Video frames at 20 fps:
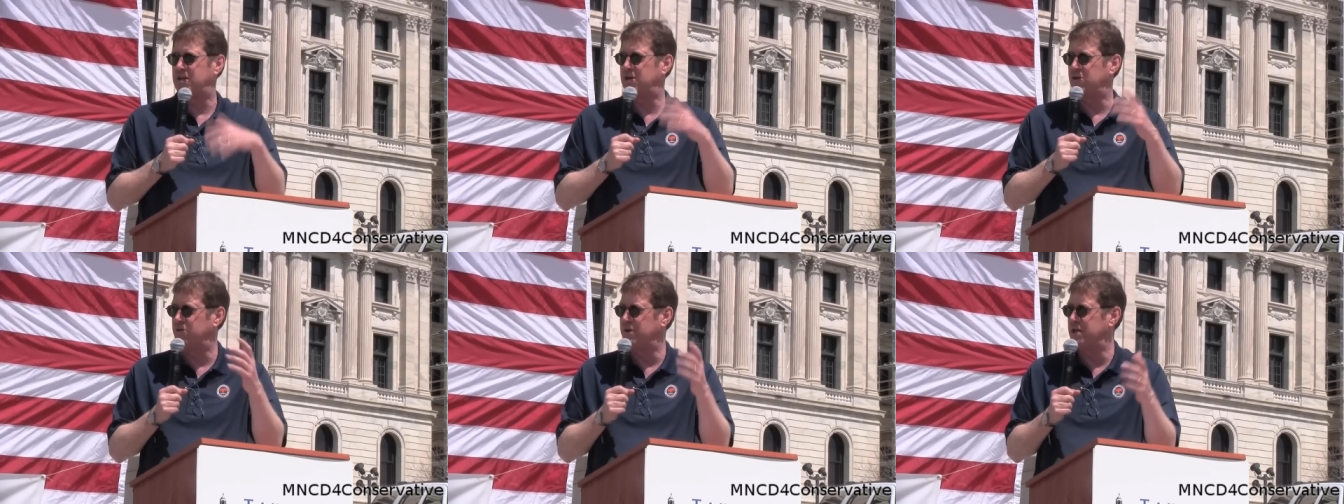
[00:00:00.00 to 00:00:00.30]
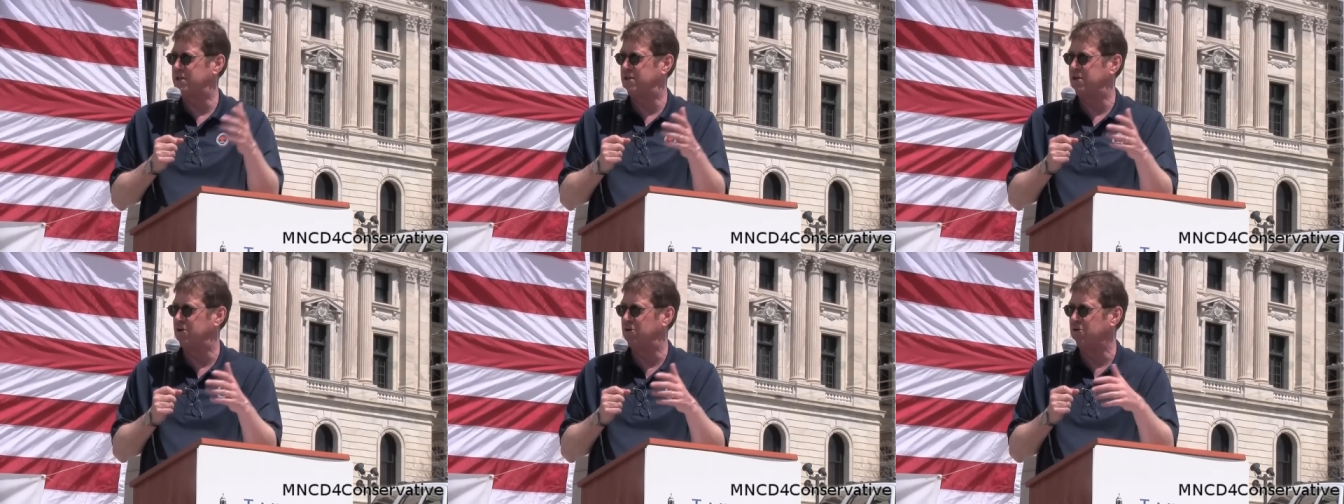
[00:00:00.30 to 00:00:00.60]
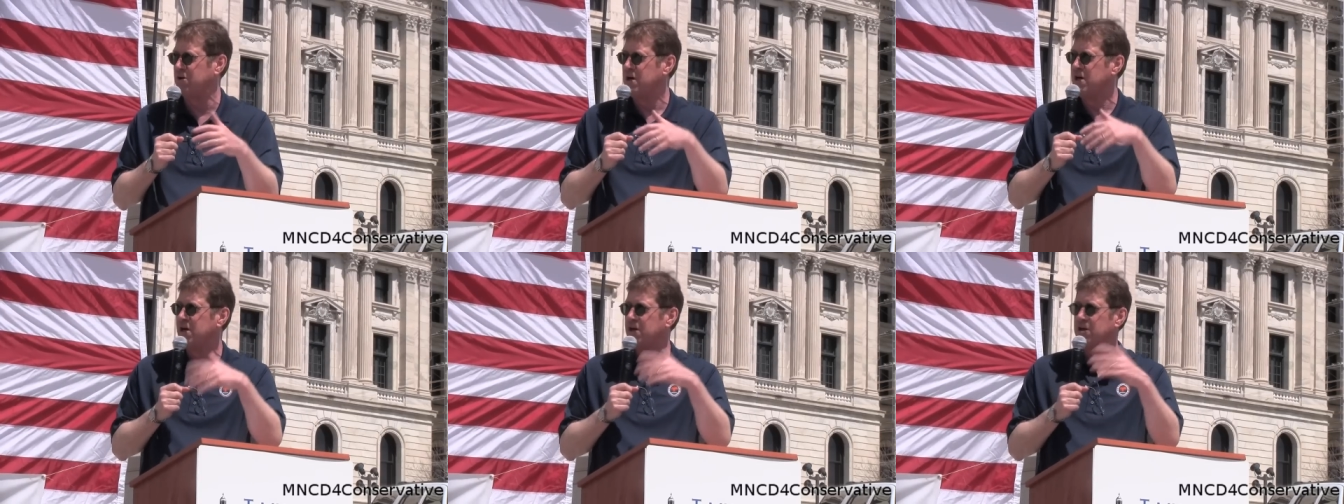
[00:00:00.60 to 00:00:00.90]

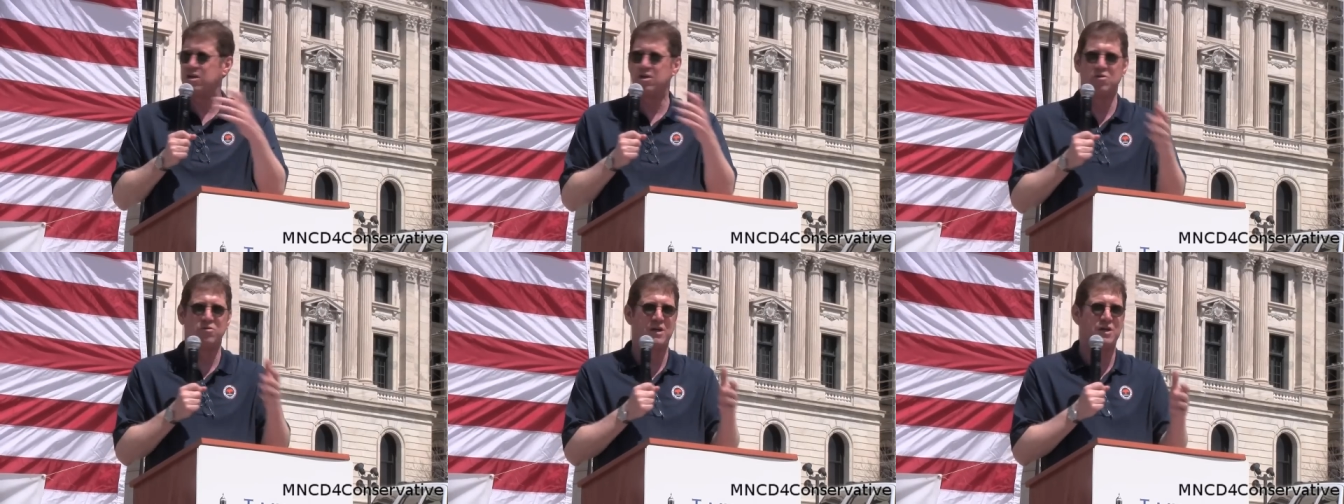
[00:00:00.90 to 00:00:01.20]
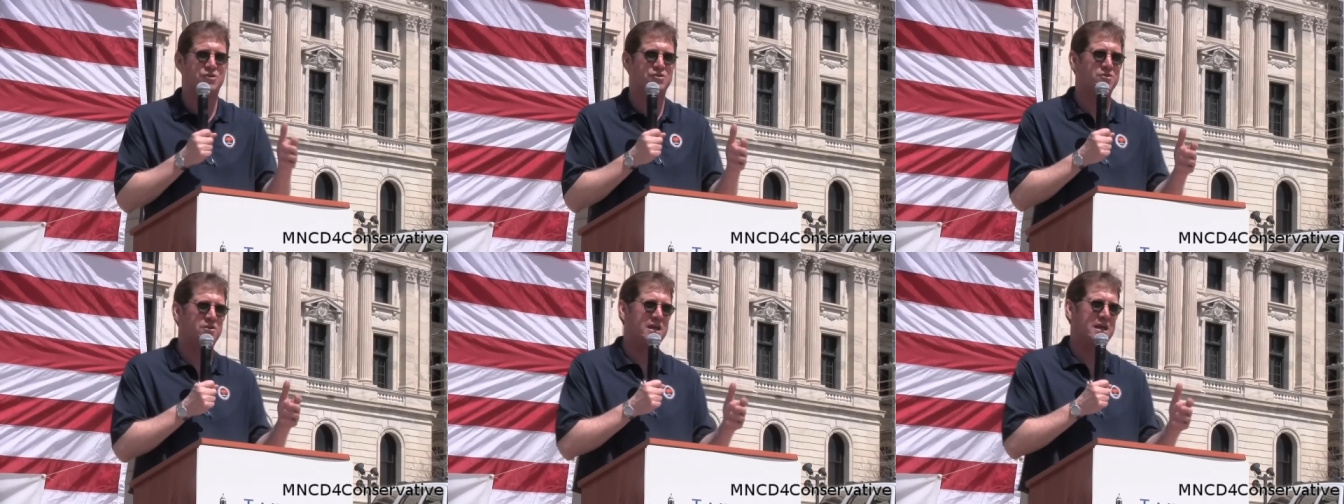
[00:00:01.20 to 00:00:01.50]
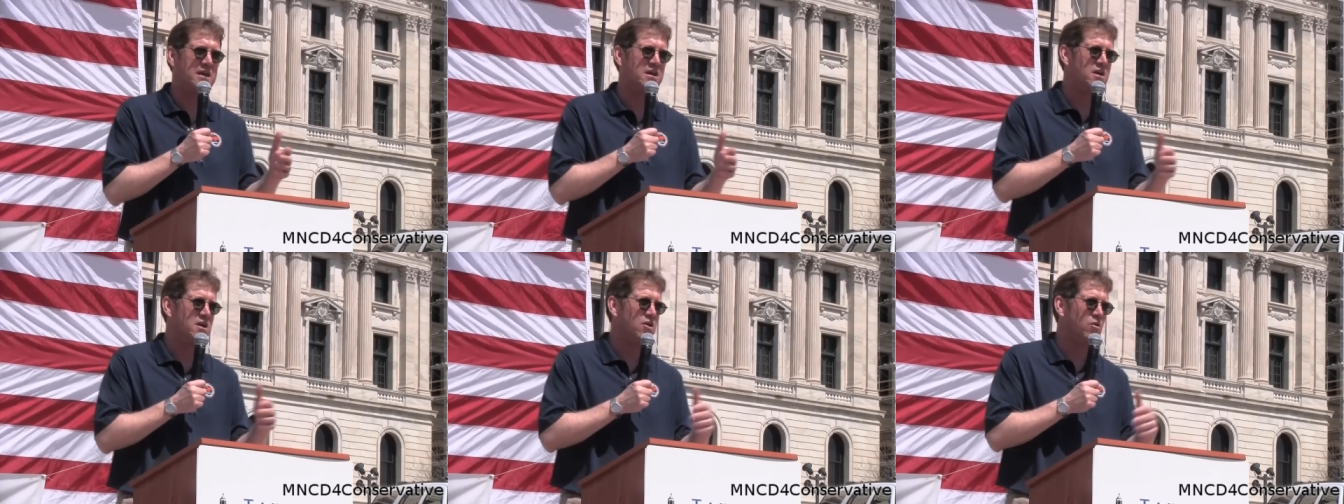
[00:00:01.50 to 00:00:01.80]
QE2,
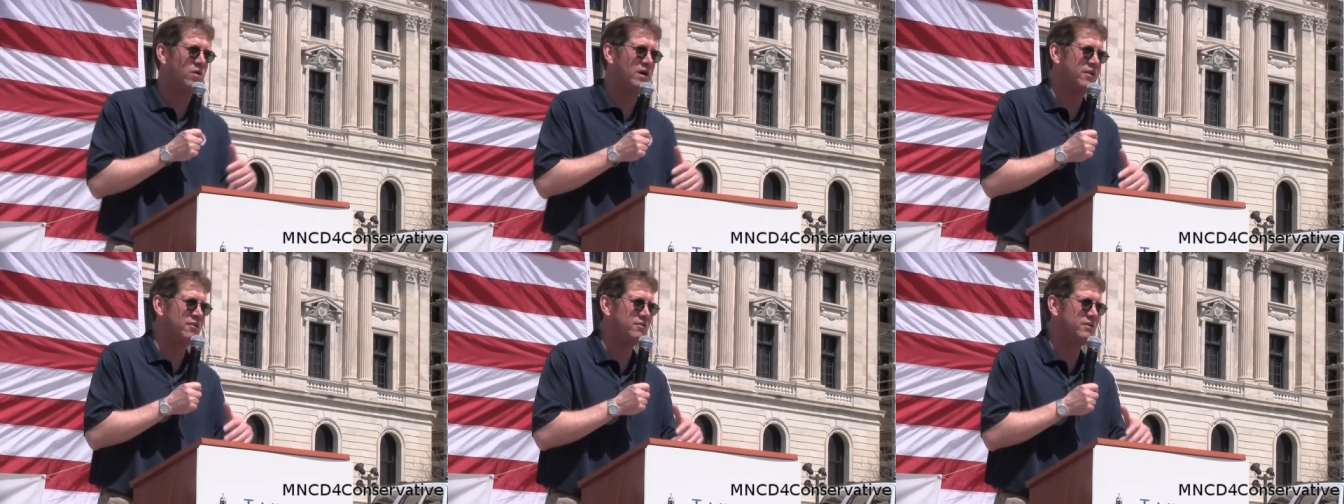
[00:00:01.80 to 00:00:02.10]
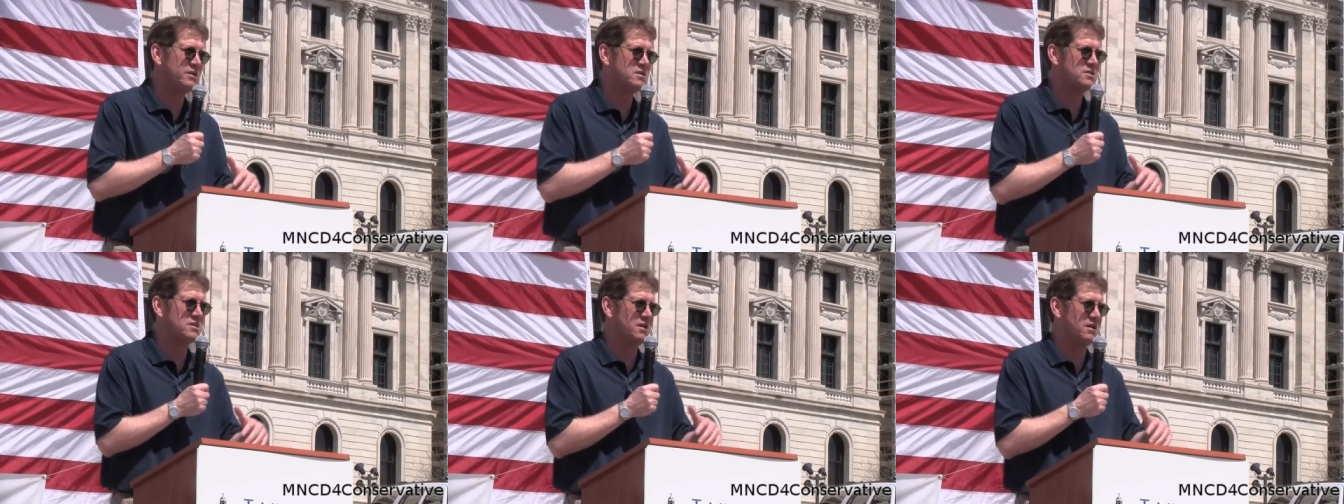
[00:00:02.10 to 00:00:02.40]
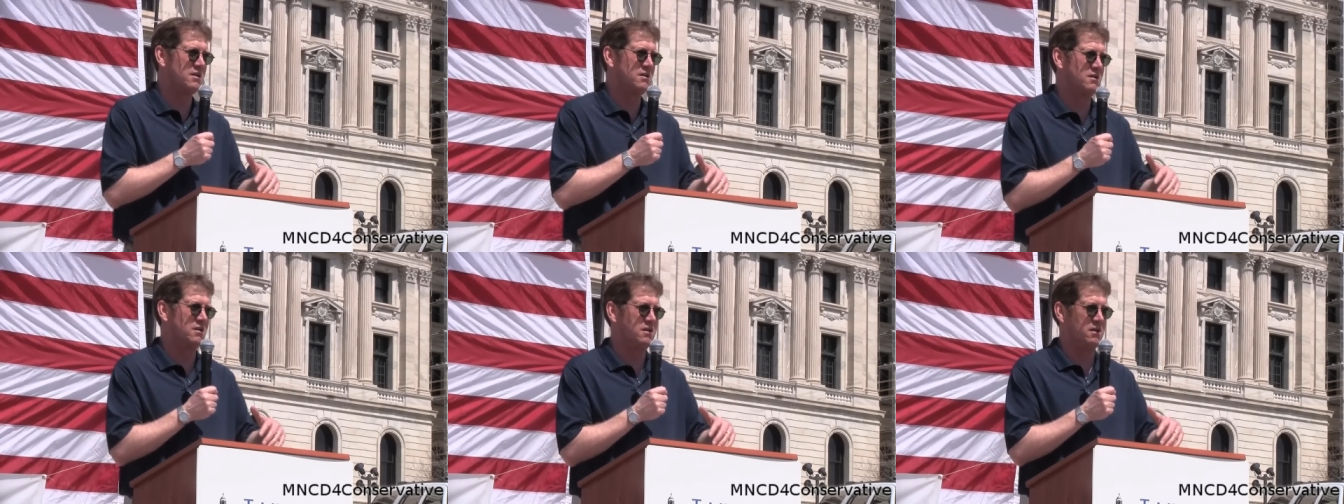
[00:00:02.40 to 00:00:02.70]
QE3, whether it's,
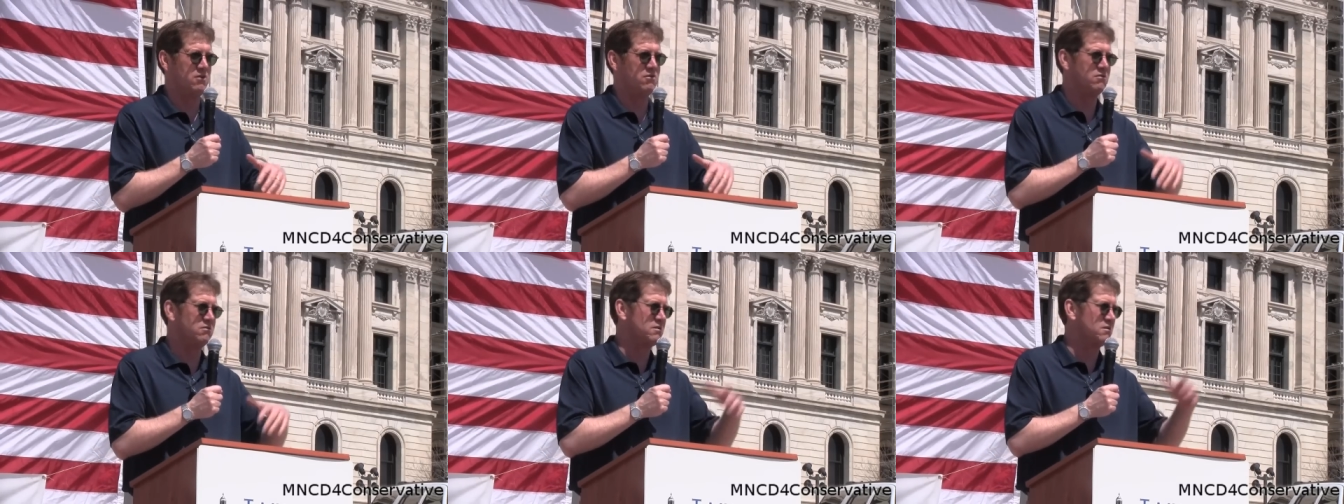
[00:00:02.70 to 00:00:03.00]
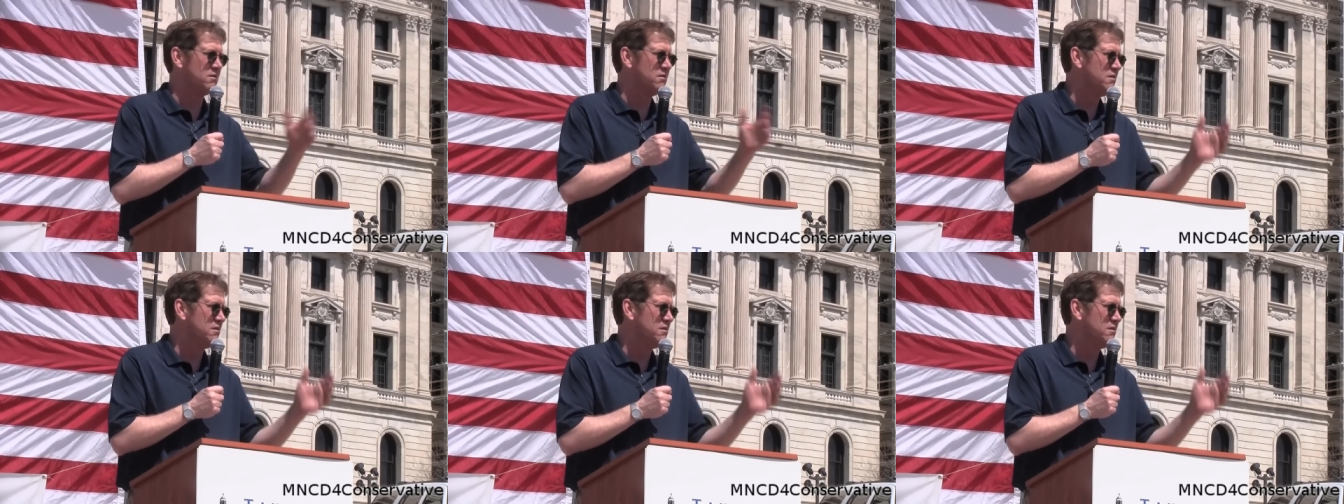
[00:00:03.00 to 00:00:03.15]
uh, you know,